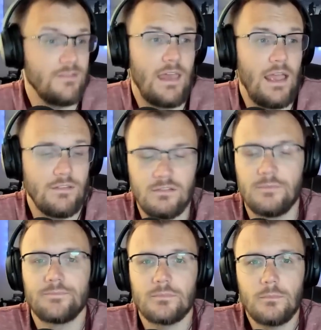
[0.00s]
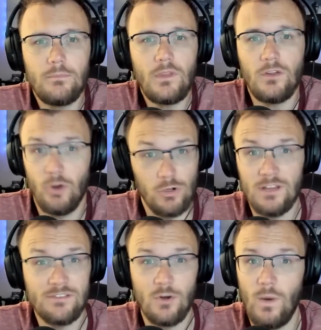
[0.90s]
this case,
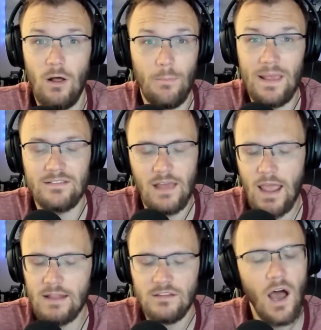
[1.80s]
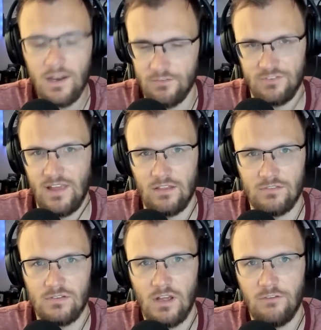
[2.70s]
Nerlens Noel makes a ton of
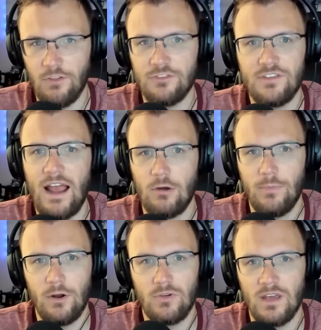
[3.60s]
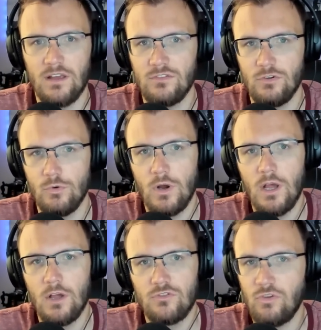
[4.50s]
sense for the Sacramento Kings, who
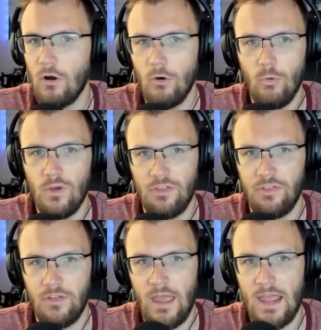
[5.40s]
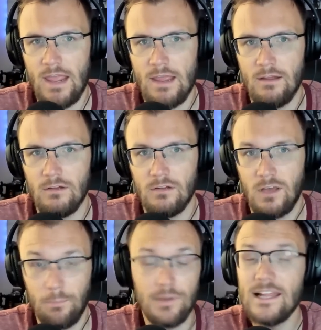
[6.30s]
struggle with a
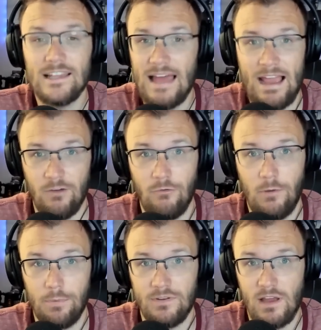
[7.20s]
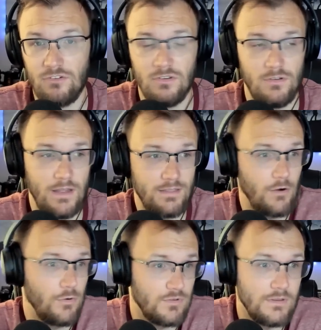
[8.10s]
complete lack of rim protection. Like
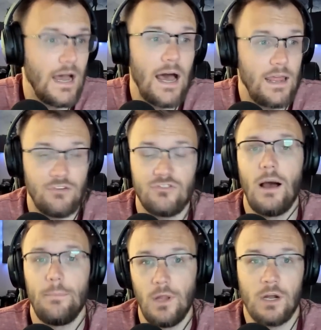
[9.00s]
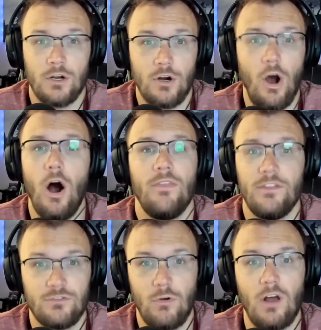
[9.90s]
there is not a shot blocker
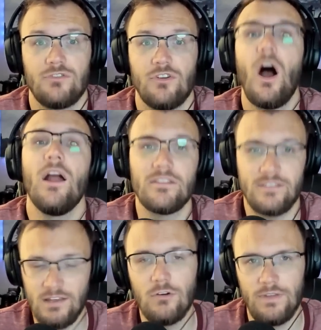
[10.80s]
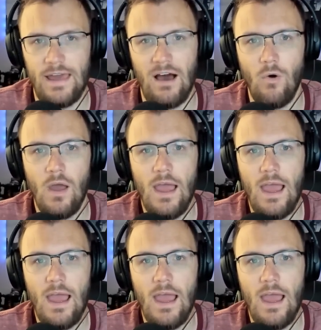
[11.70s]
on this roster until now.